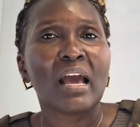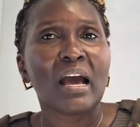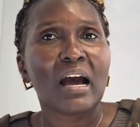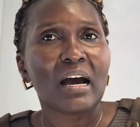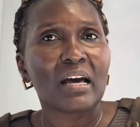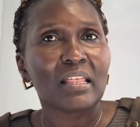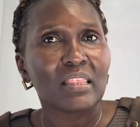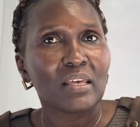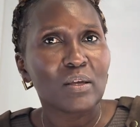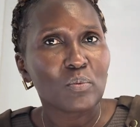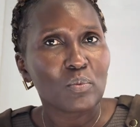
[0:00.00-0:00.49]

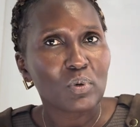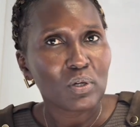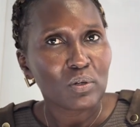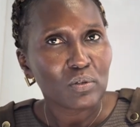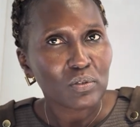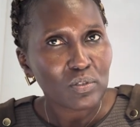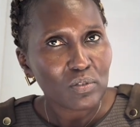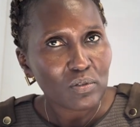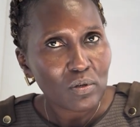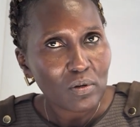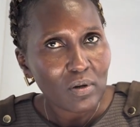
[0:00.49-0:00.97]
and then we
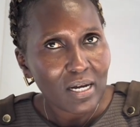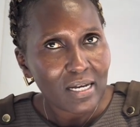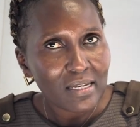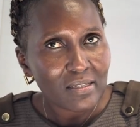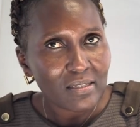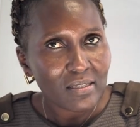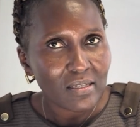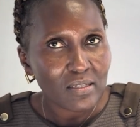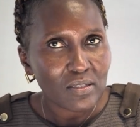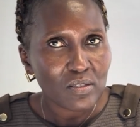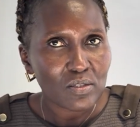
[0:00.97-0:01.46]
also
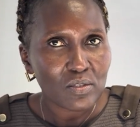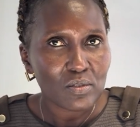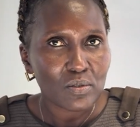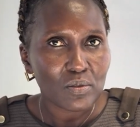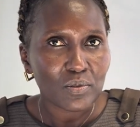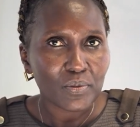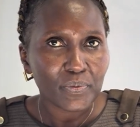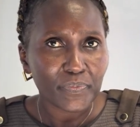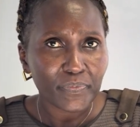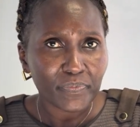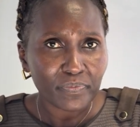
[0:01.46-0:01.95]
assist
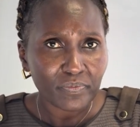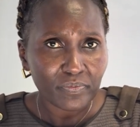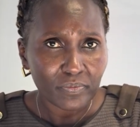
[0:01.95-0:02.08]
to